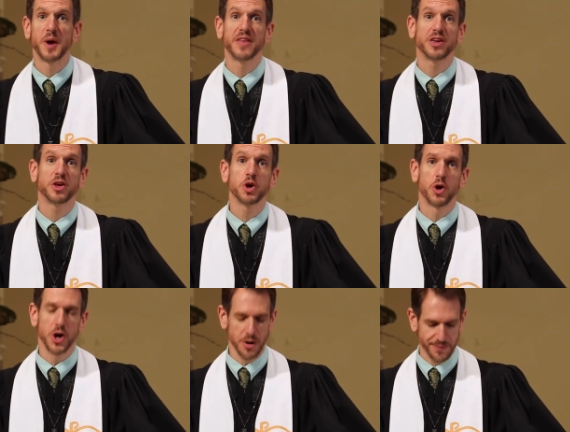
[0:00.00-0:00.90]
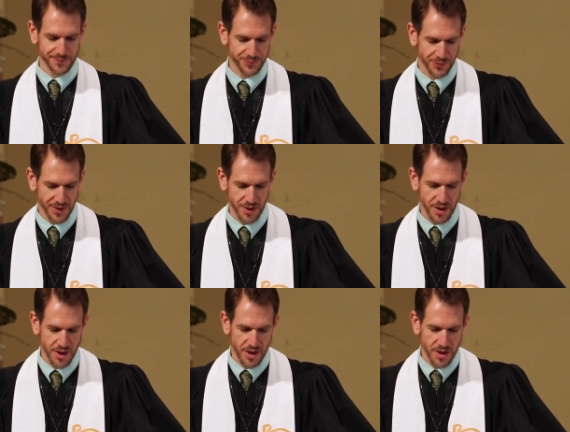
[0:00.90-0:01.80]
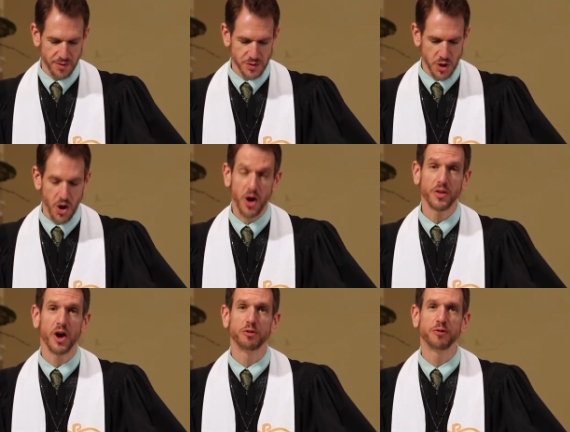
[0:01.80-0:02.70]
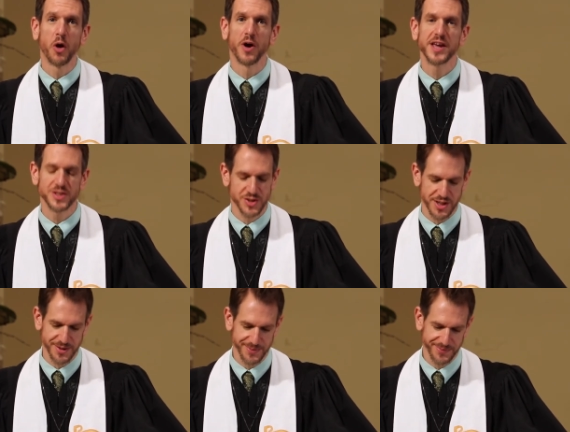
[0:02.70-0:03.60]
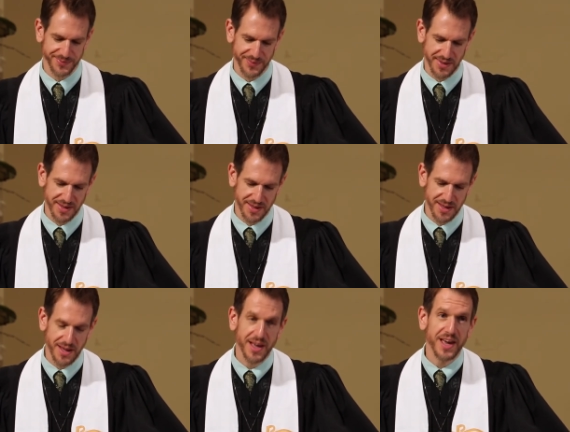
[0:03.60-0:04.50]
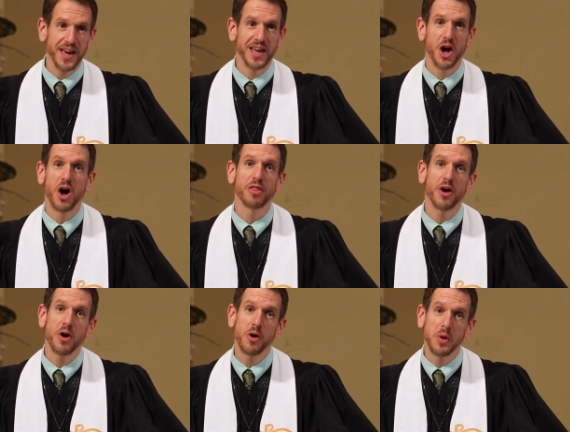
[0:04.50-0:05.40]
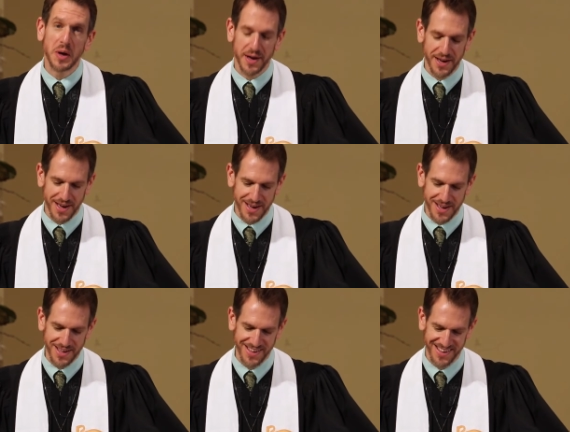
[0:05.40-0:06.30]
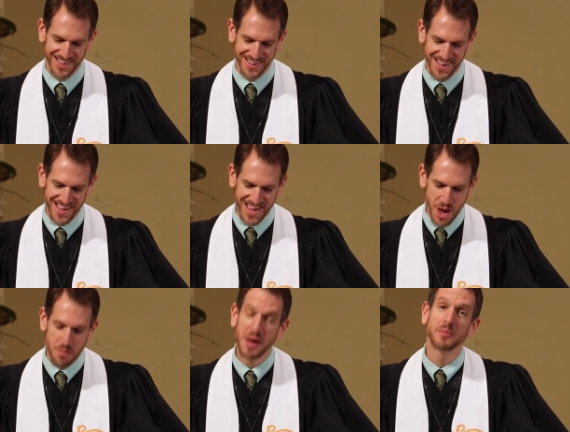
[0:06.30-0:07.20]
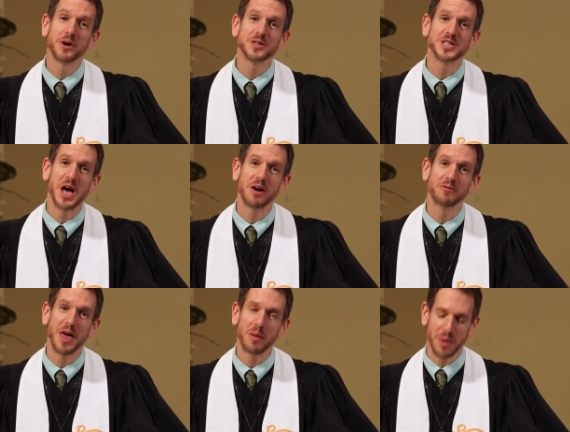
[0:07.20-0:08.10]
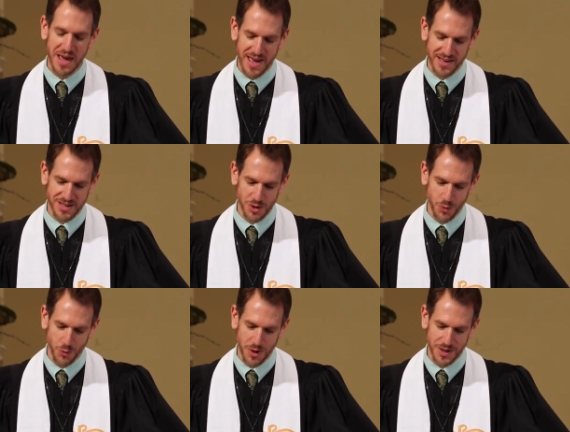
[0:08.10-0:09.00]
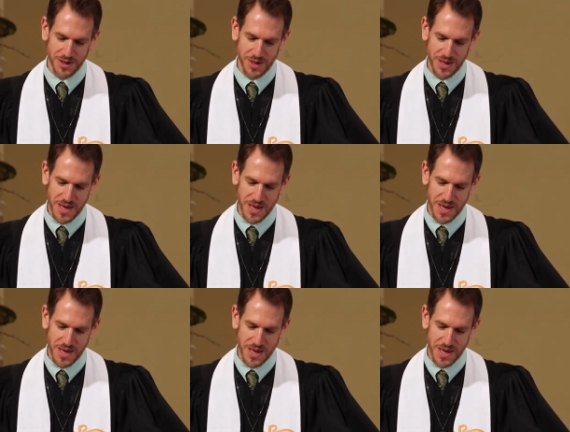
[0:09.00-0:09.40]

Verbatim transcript: by The Cure. It's called A Forest. And although uh, members of that band would